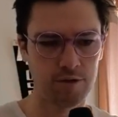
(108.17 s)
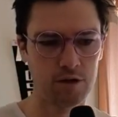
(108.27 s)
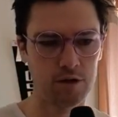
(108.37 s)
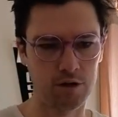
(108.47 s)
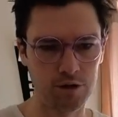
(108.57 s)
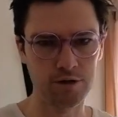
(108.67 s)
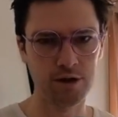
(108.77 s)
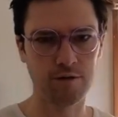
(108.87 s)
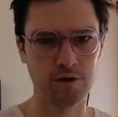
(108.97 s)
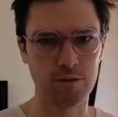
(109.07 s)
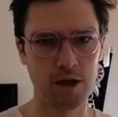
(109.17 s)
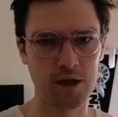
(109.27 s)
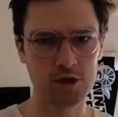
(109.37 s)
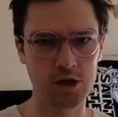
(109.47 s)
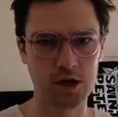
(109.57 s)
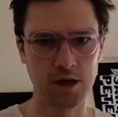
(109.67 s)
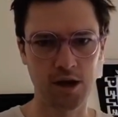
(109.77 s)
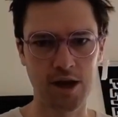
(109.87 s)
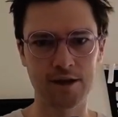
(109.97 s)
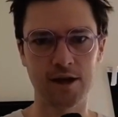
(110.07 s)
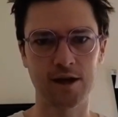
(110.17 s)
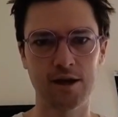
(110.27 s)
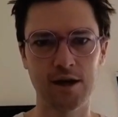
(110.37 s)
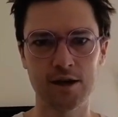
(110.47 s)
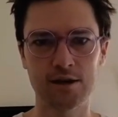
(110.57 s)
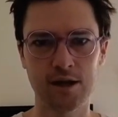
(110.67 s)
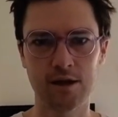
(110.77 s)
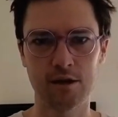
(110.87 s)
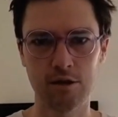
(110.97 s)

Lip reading: learned information and connecting